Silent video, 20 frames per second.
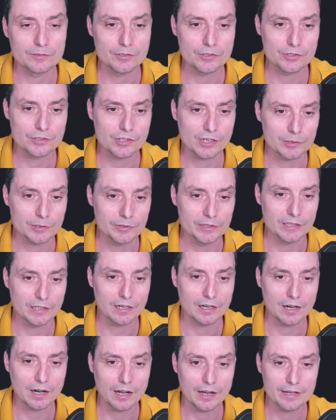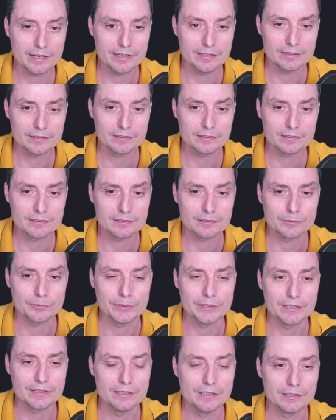chat with the client
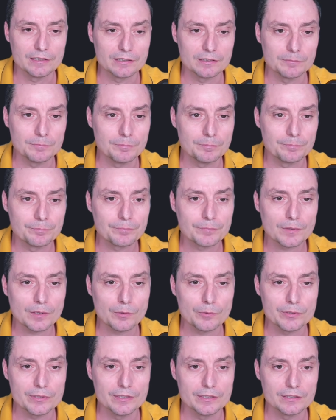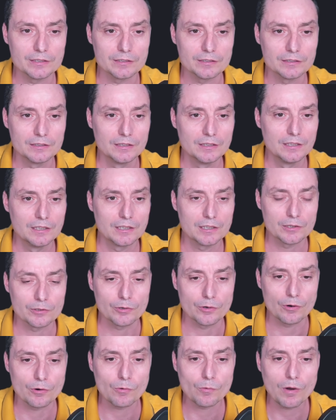with the
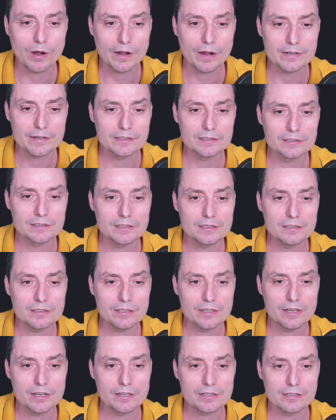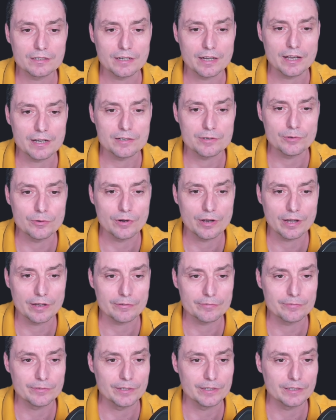Groq one. And in here again, you
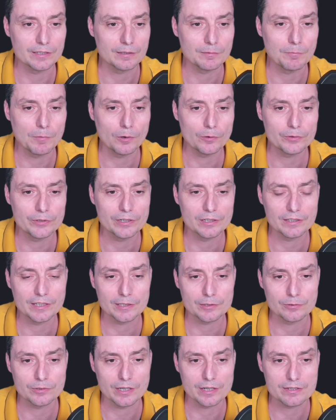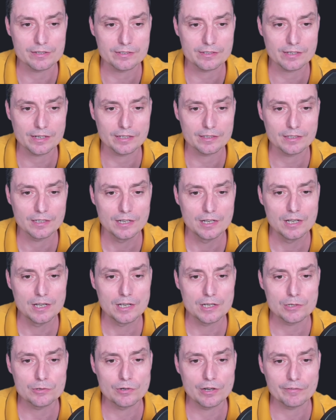have the model that you can set.
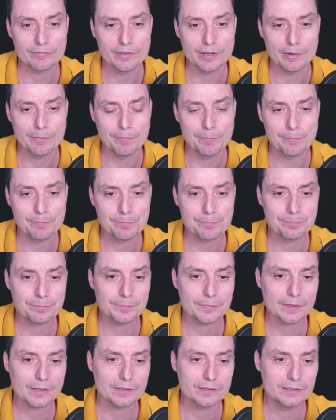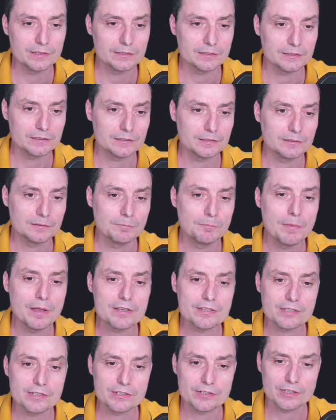You have the
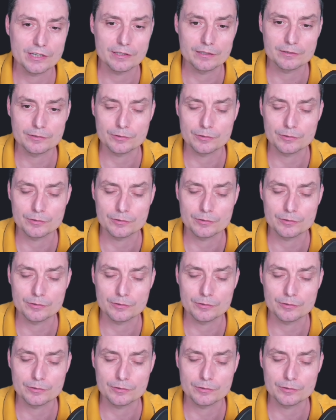message that